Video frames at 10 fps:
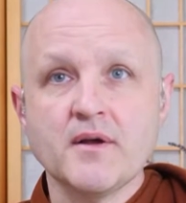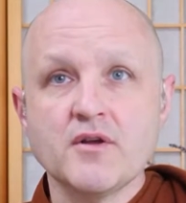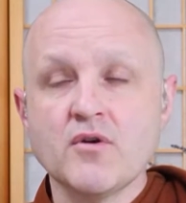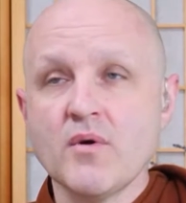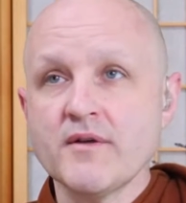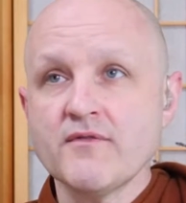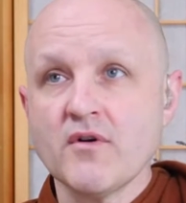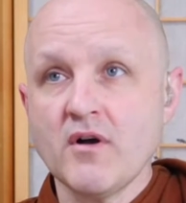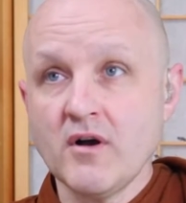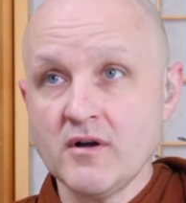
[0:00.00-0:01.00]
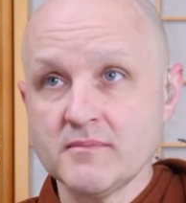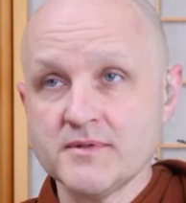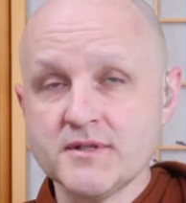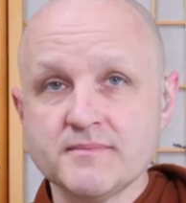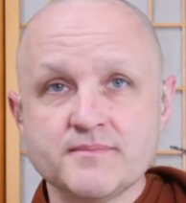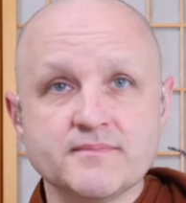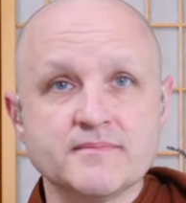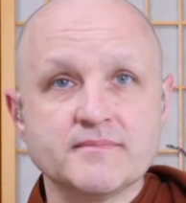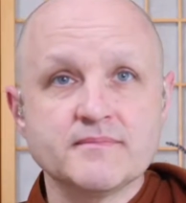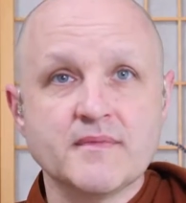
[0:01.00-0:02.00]
going for alms,
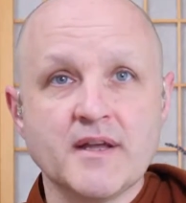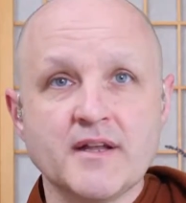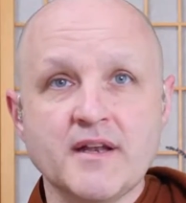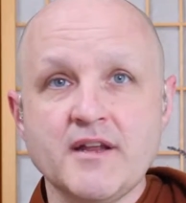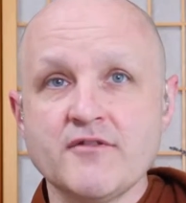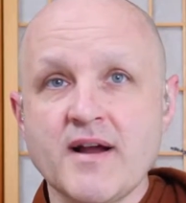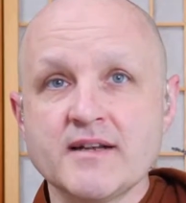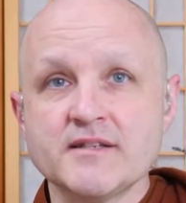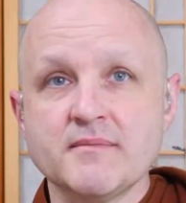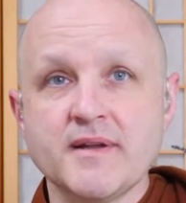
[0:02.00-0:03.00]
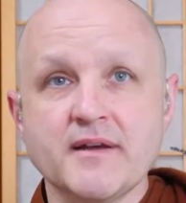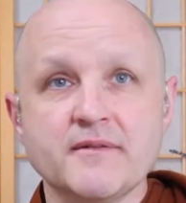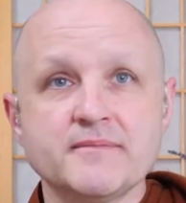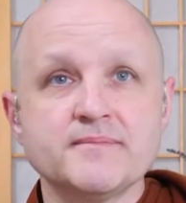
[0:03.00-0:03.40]
and he tracks him down.